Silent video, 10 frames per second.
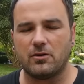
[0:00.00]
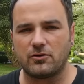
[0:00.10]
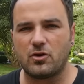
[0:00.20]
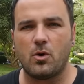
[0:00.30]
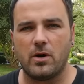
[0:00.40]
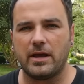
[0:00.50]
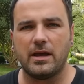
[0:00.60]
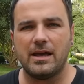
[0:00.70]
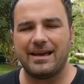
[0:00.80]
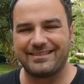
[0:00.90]
or toy.
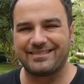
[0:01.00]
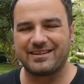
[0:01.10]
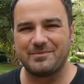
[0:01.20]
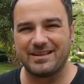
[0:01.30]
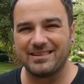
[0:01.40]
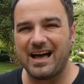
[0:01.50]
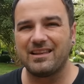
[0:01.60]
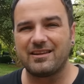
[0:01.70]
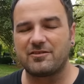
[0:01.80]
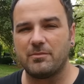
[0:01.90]
It's going to be a lot
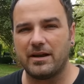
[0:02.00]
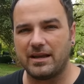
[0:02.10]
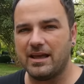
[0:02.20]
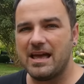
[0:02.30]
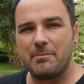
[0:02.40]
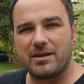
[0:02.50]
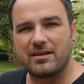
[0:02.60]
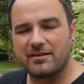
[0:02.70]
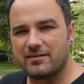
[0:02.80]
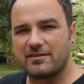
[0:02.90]
less money
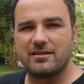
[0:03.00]
because this